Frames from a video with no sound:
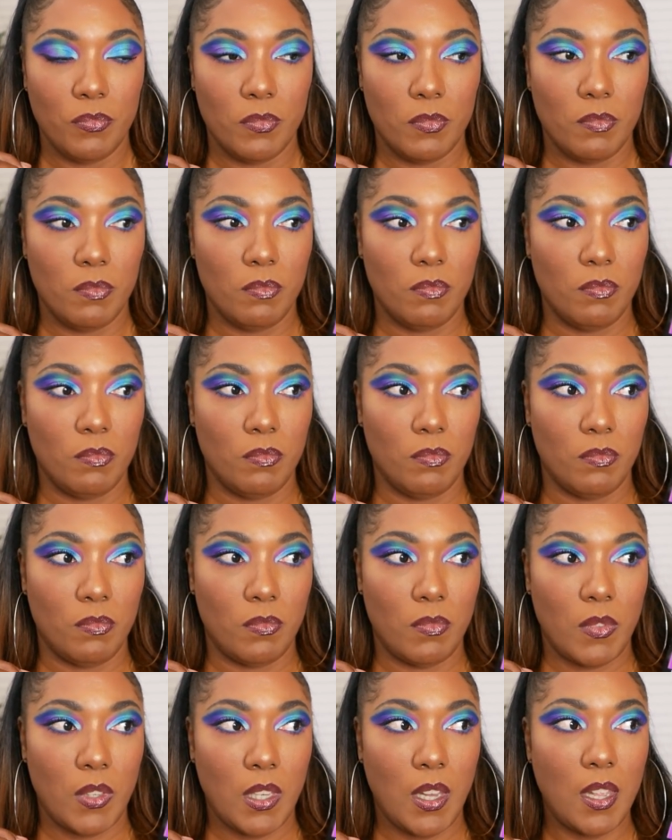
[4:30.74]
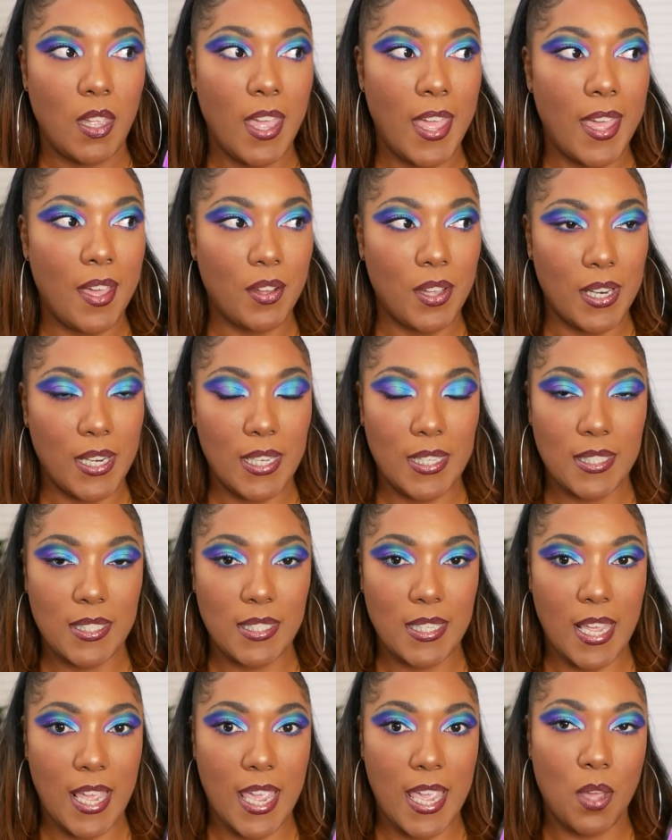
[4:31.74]
how can I
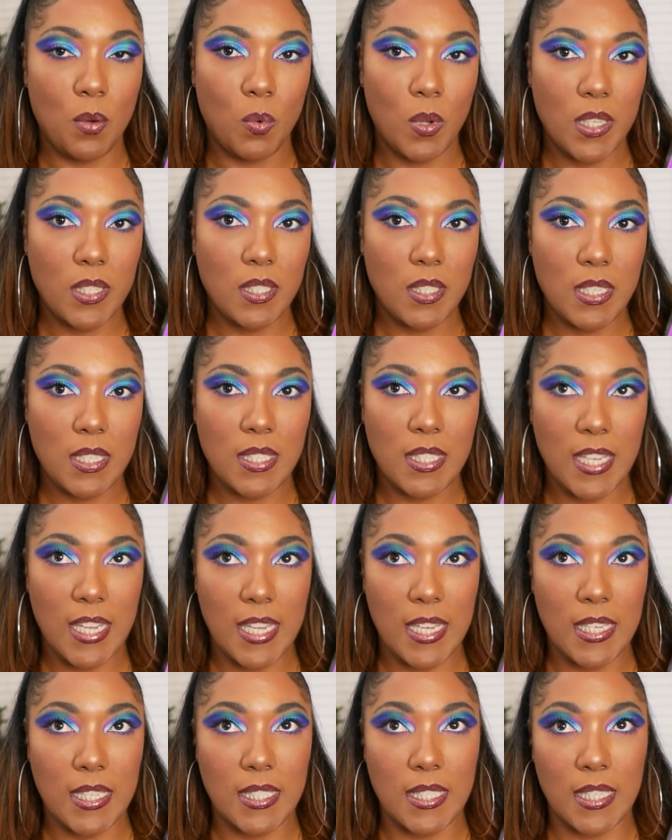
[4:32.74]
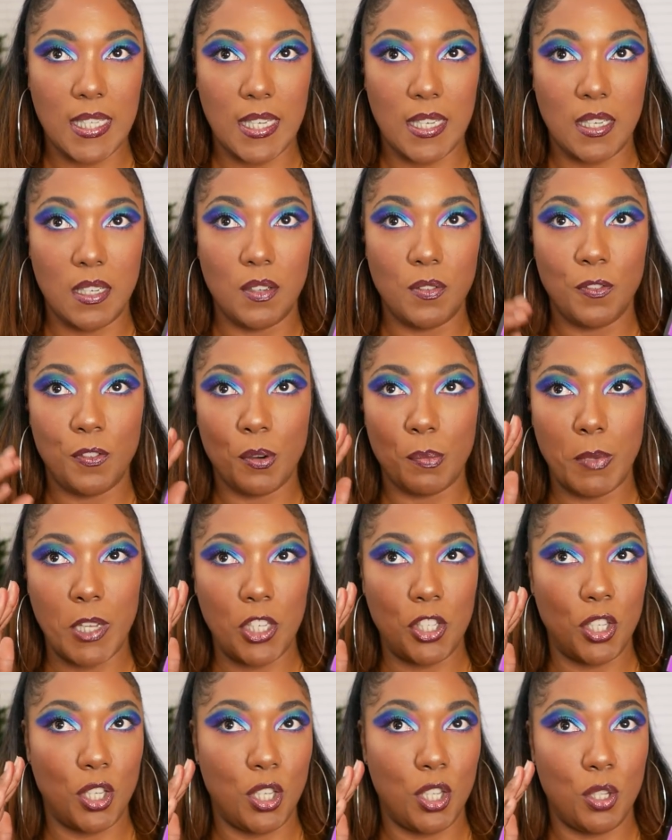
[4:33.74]
say, it wasn't as easy for
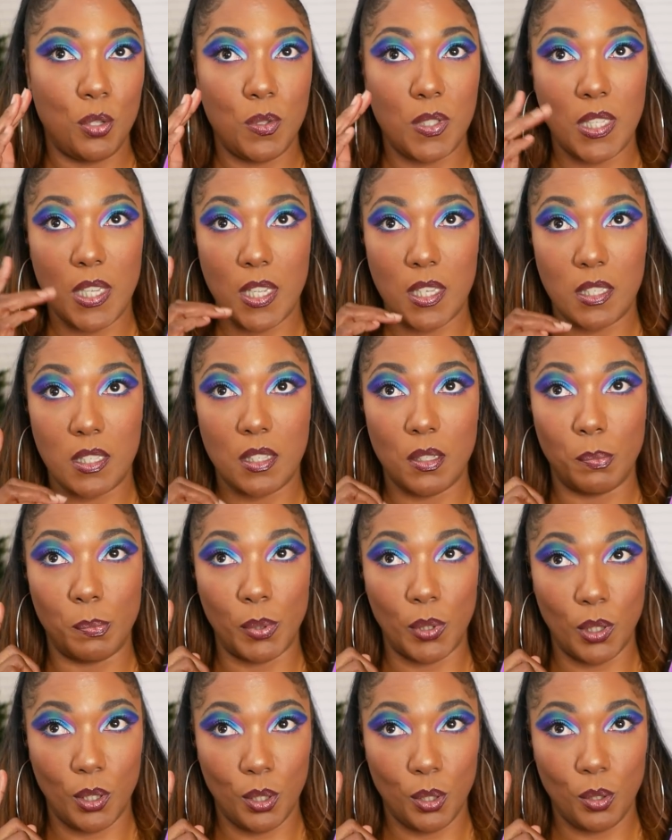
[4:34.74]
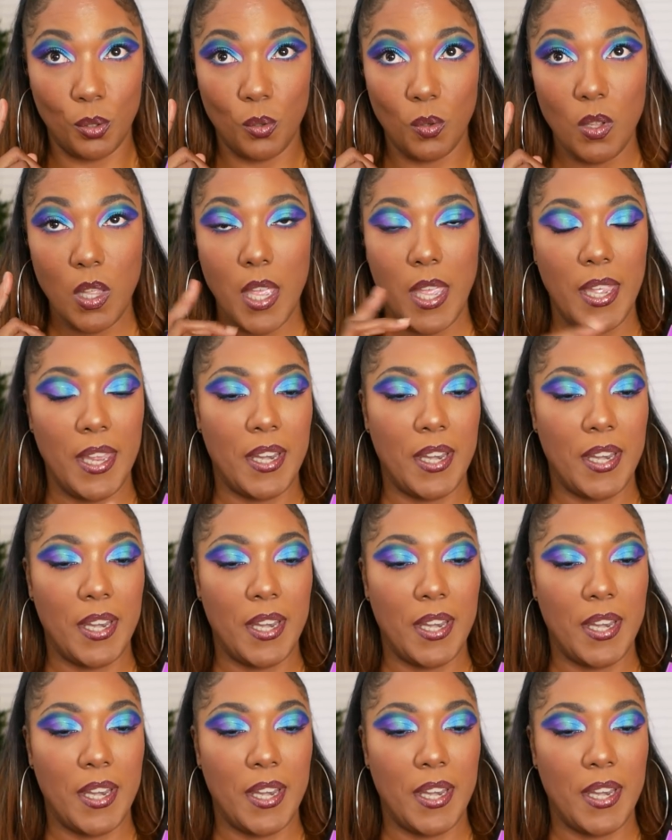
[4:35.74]
me to use as the blue.